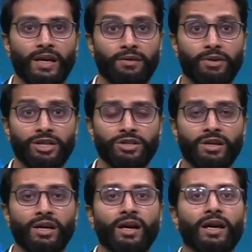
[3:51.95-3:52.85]
in which
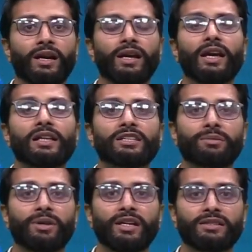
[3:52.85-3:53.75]
retail
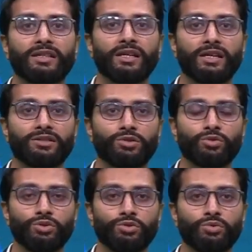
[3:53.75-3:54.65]
CBDC is
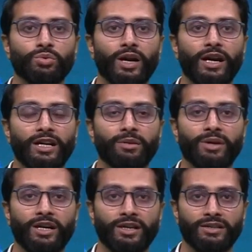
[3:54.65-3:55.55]
used to
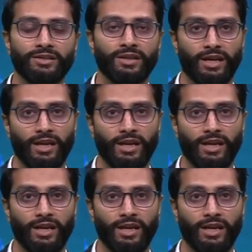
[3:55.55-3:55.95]
intermediaries.